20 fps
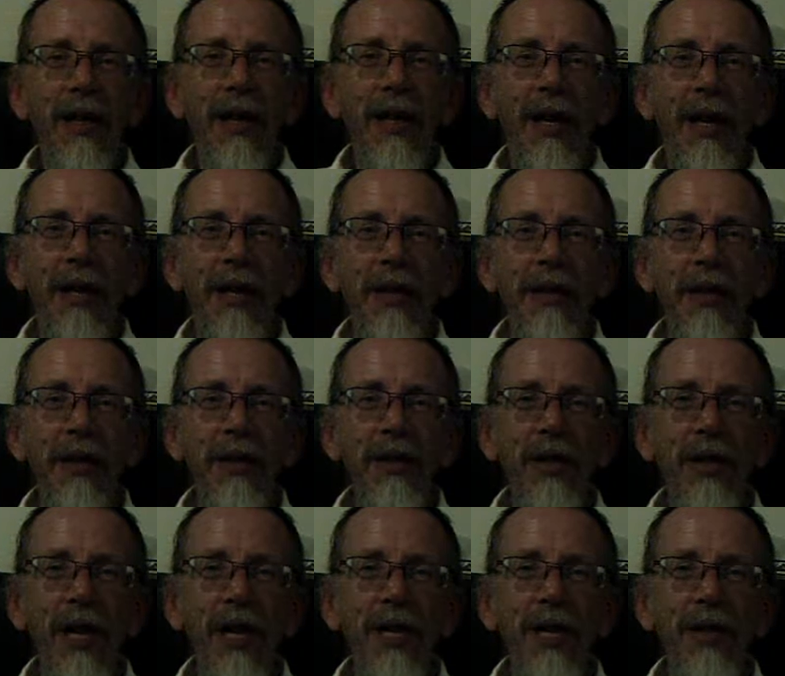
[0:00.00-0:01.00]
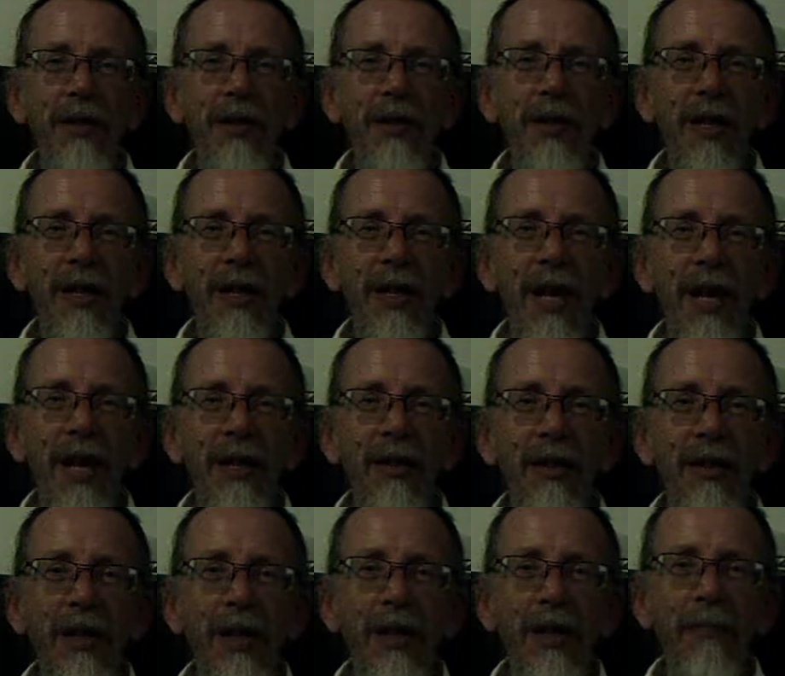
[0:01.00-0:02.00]
and in this case he had
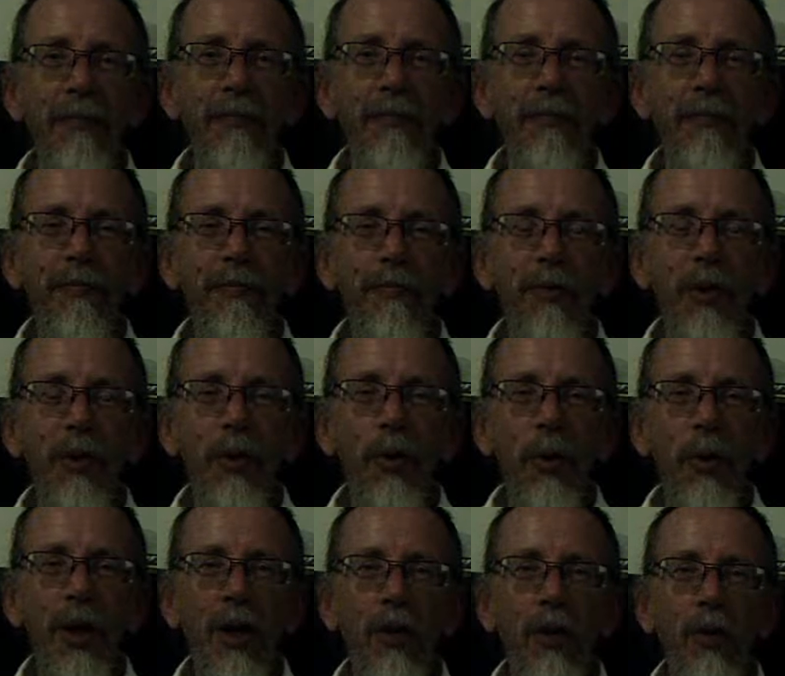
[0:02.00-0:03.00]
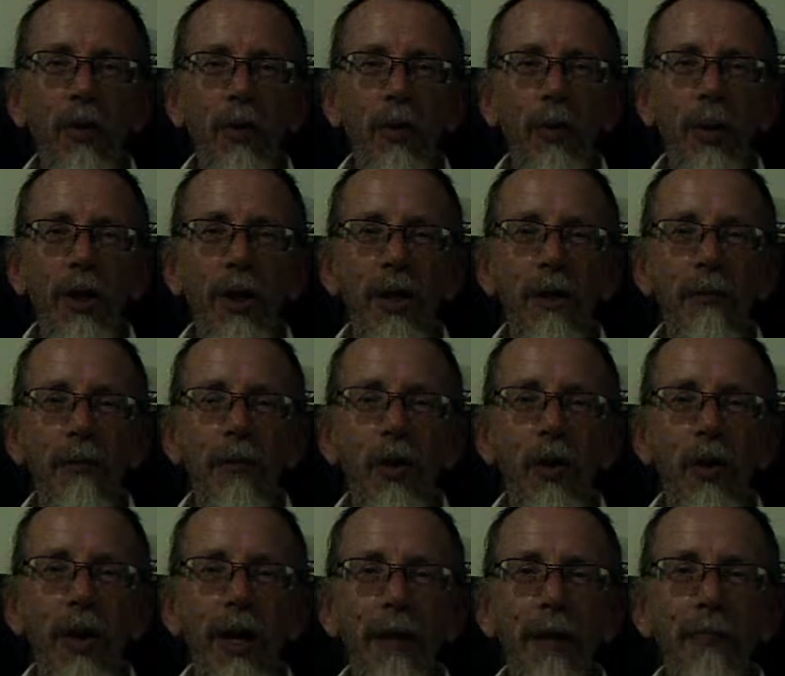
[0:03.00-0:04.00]
them doing all the work
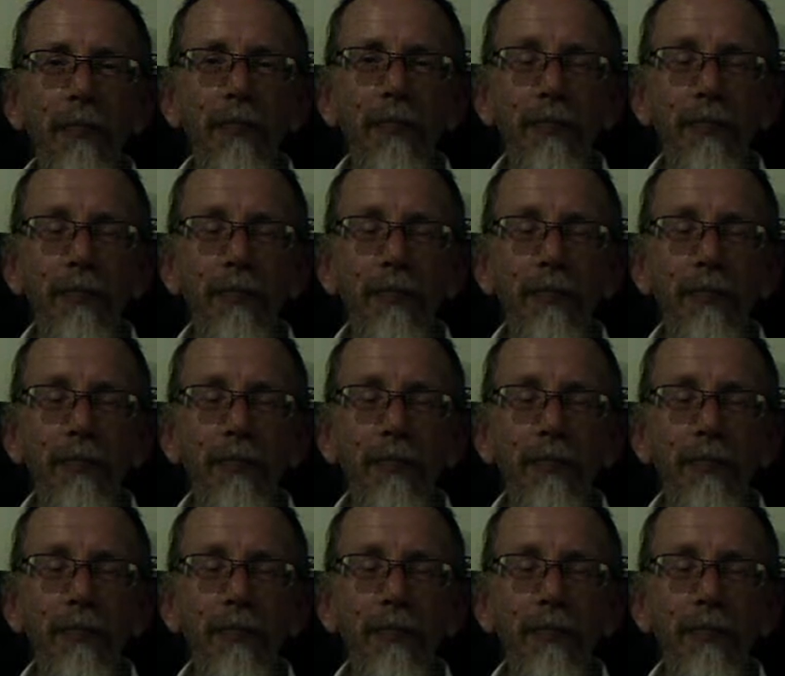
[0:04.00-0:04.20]
for him.